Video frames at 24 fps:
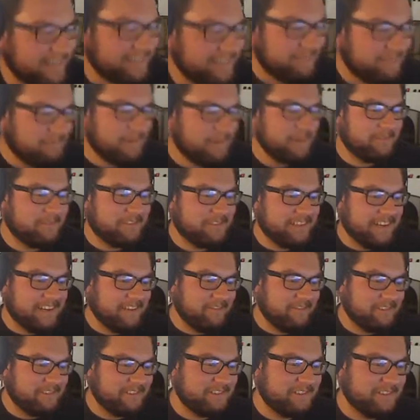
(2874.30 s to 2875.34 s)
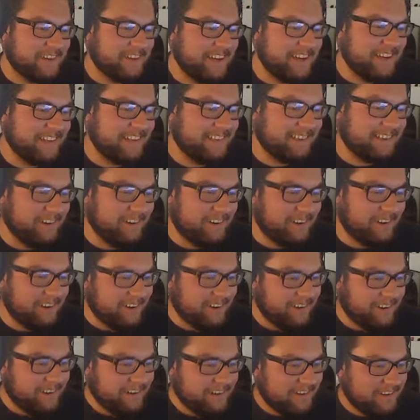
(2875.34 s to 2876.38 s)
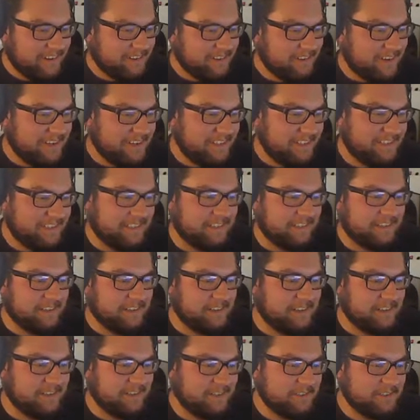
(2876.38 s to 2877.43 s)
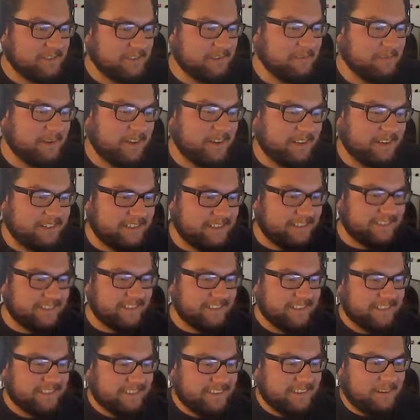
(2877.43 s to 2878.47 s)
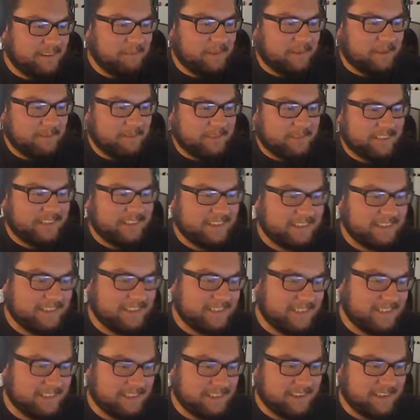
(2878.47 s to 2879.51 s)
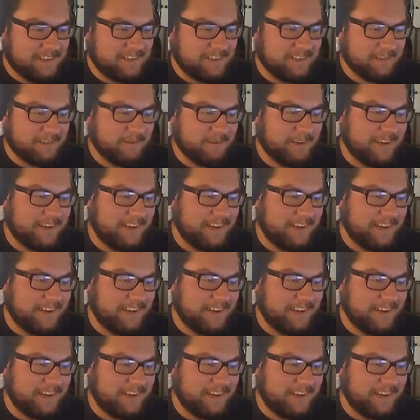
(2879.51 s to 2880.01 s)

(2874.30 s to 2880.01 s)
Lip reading: but if she ever tries to charge you too much, and it becomes clear she has lost her way,